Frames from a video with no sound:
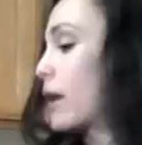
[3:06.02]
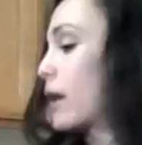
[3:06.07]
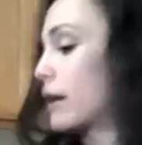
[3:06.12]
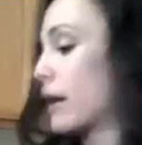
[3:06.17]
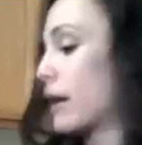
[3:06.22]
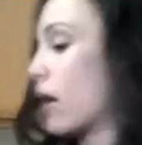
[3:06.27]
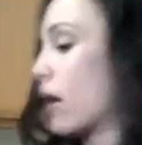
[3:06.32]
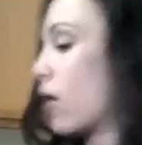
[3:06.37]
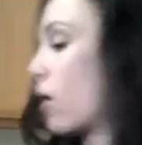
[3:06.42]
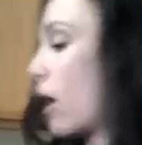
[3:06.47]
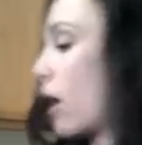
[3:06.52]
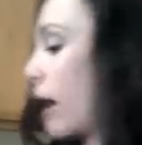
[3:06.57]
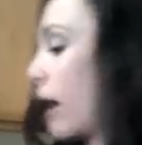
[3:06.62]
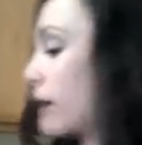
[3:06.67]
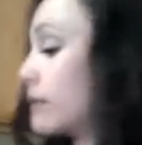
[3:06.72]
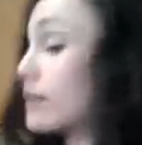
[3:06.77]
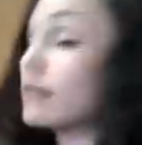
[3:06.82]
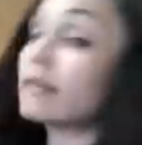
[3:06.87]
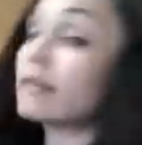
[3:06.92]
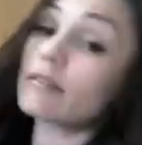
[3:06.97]
Now,
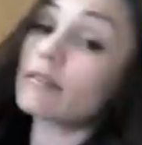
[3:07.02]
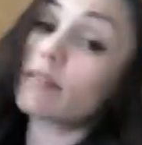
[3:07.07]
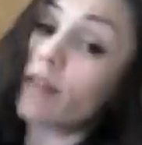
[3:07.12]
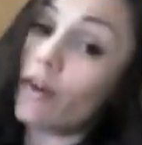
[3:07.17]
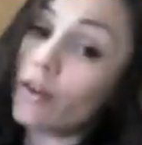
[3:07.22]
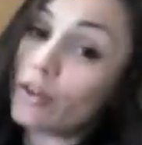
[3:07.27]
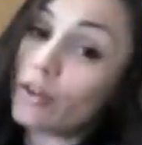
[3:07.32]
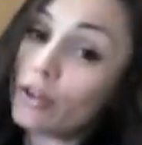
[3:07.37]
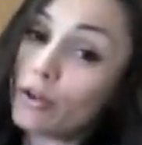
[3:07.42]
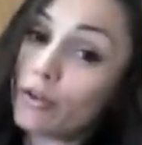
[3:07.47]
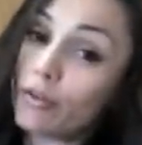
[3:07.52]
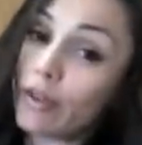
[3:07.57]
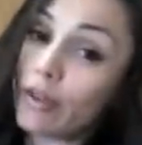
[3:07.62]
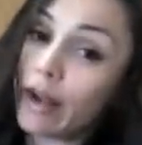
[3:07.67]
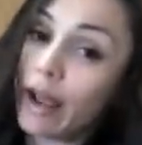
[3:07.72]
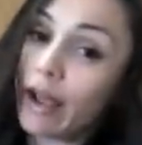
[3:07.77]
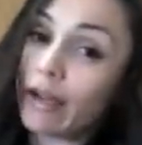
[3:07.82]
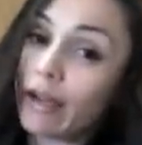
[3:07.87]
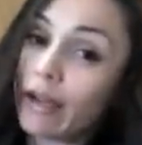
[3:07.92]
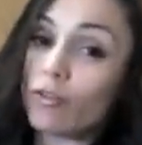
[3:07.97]
I didn't tell you that
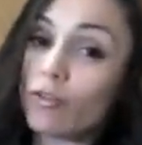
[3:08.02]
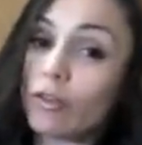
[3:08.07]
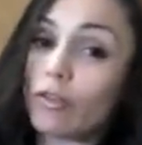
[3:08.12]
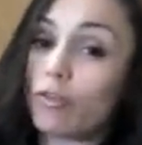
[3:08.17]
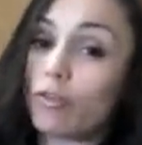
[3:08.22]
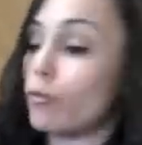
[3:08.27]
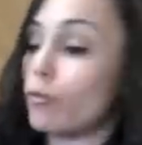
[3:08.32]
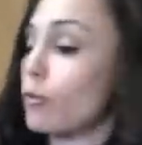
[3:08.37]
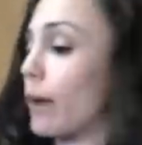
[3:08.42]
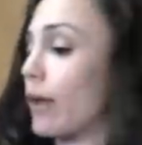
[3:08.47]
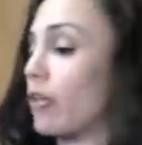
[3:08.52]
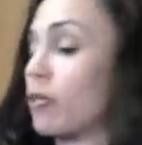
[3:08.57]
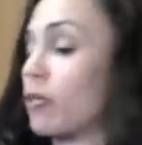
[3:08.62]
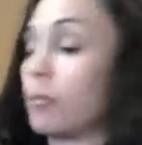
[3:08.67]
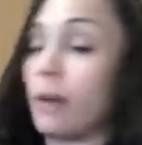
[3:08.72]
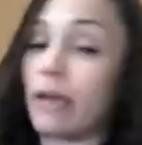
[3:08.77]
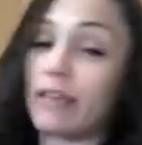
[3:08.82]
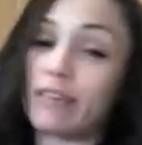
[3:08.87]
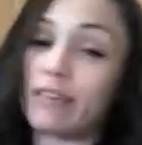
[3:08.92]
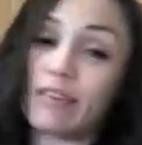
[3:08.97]
I actually threw my
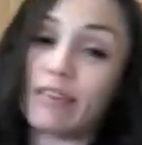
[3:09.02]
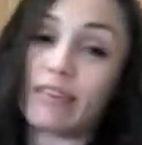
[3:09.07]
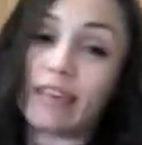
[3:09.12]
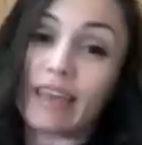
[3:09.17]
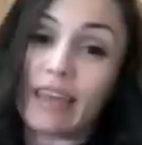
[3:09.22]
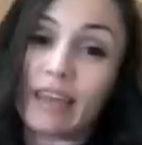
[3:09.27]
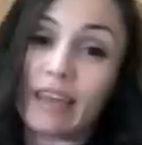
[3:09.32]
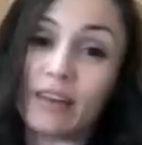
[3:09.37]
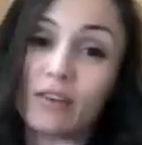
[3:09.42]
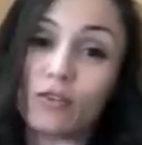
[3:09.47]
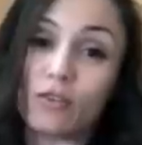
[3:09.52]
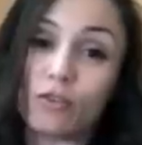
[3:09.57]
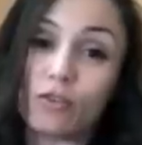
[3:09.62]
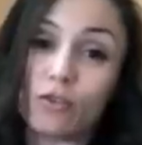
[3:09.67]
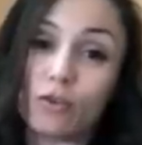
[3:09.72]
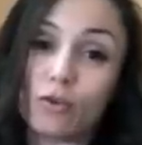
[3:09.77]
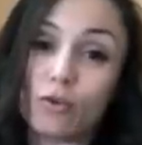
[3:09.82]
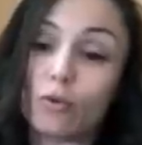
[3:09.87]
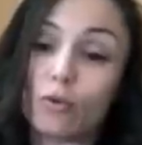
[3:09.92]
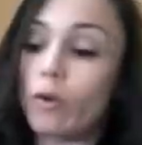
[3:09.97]
spices
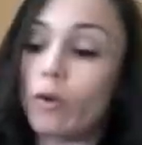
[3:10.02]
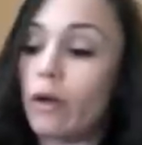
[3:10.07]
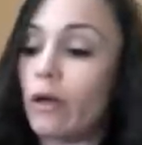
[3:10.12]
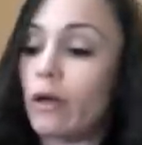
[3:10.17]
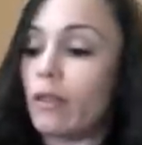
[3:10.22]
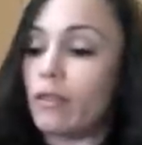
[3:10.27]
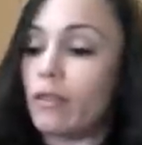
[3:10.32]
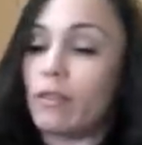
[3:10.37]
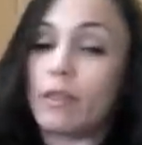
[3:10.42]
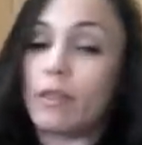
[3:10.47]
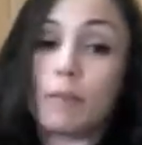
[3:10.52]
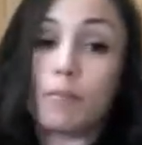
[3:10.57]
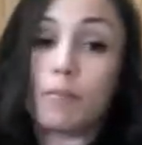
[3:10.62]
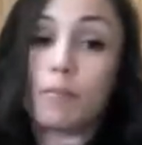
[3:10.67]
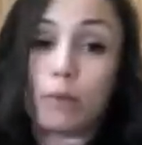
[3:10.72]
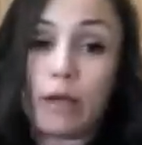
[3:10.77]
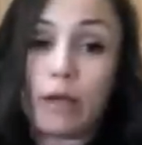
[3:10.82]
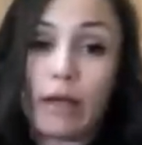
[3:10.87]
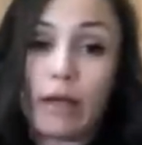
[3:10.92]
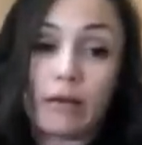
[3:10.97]
into
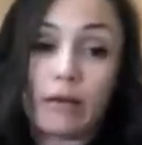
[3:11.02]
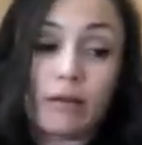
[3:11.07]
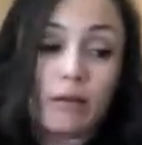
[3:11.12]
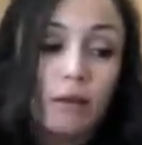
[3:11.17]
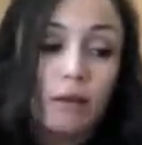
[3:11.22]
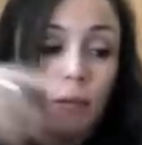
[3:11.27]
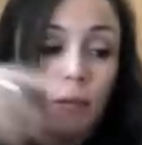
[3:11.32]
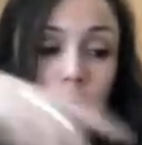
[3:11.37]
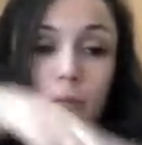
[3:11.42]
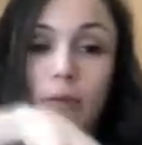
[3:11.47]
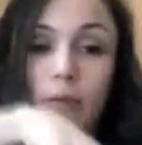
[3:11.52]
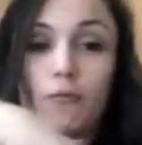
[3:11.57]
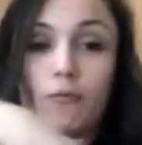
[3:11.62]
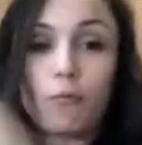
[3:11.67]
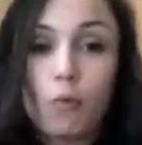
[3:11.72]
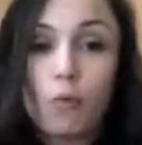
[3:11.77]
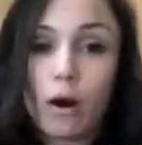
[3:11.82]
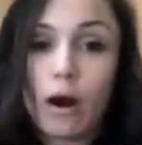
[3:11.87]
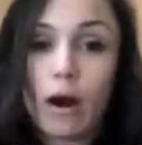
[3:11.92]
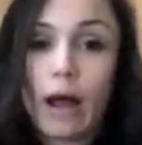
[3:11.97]
the blend
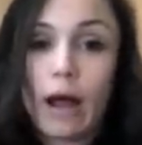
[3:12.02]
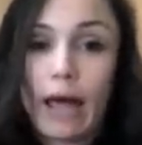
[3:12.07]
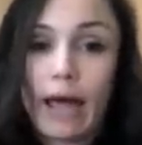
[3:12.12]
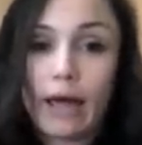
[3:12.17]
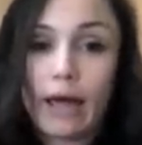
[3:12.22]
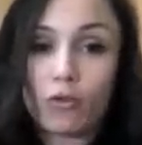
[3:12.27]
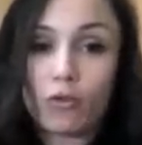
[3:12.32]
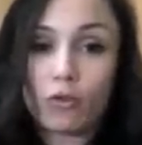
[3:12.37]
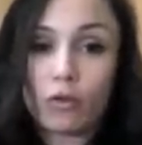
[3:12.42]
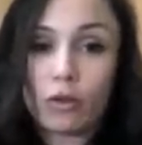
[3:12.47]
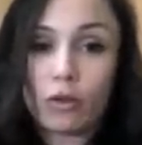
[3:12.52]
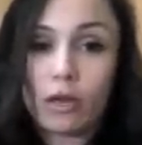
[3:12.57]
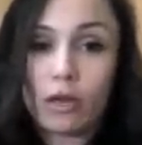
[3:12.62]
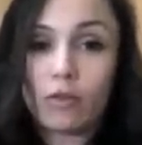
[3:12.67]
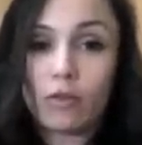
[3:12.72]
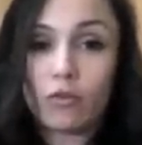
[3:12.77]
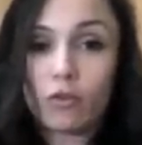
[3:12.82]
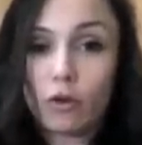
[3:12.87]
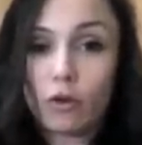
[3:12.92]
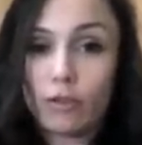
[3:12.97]
before I
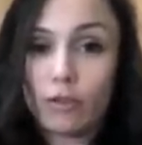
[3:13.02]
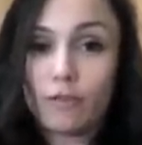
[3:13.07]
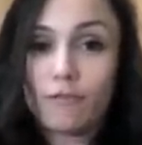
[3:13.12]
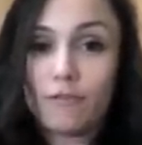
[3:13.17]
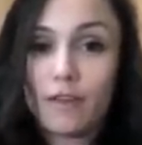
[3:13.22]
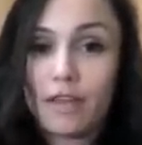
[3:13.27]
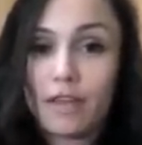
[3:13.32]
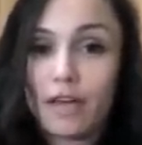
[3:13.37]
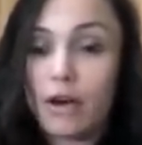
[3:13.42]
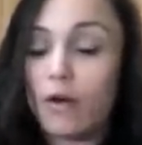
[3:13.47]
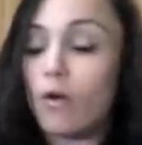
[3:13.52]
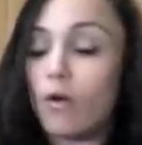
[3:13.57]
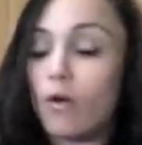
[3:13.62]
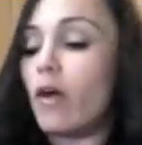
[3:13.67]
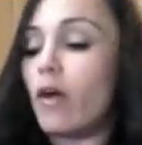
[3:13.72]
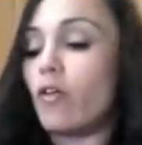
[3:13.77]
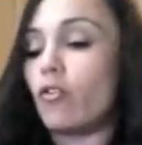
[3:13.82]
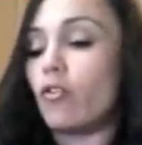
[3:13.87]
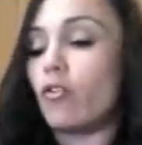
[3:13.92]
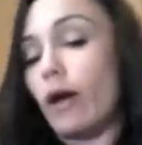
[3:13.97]
actually started the
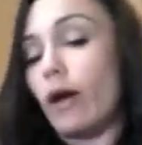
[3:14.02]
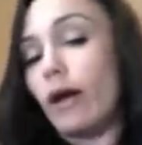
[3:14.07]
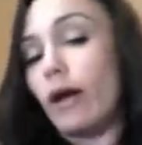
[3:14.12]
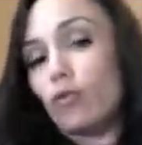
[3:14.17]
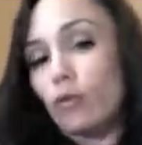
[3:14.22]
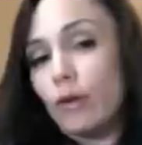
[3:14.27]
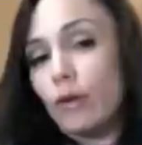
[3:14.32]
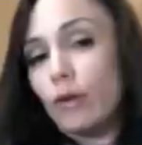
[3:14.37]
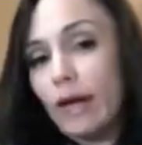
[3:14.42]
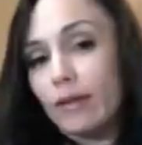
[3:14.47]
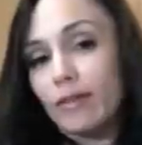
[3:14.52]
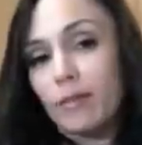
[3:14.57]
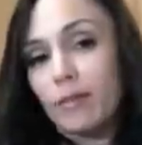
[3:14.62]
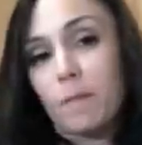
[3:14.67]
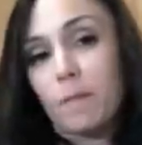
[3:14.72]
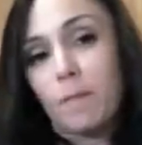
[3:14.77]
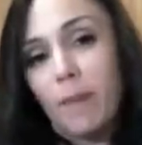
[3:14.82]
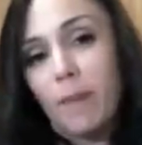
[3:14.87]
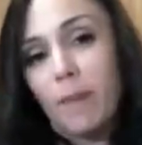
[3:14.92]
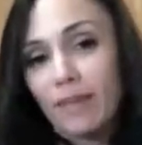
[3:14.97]
video. So I actually had
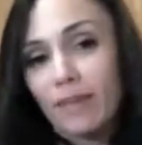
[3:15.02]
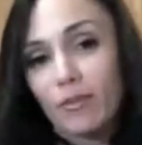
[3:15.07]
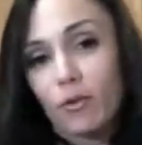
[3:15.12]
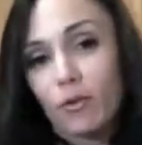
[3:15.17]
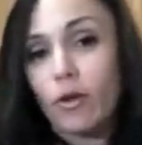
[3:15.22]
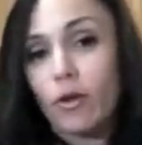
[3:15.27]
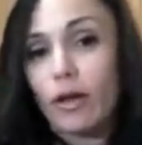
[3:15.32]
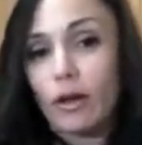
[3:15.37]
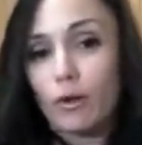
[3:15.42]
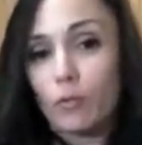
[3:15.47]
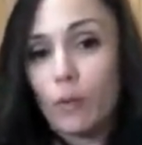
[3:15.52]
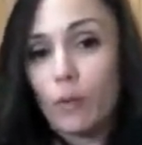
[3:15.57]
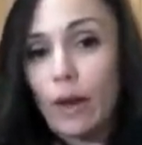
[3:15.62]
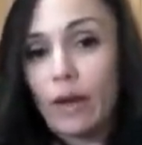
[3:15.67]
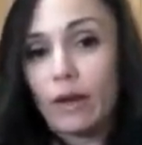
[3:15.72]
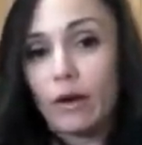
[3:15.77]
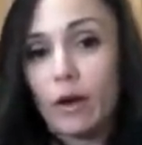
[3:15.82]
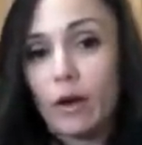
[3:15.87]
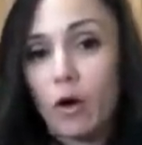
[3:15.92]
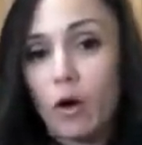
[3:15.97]
some basil and
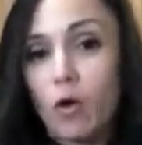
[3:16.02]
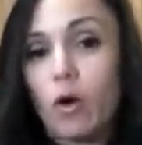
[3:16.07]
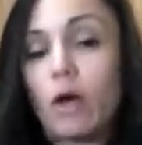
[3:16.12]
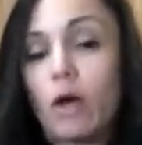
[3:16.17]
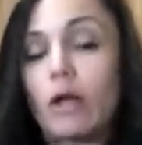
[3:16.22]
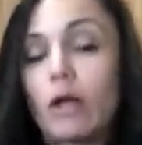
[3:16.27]
oregano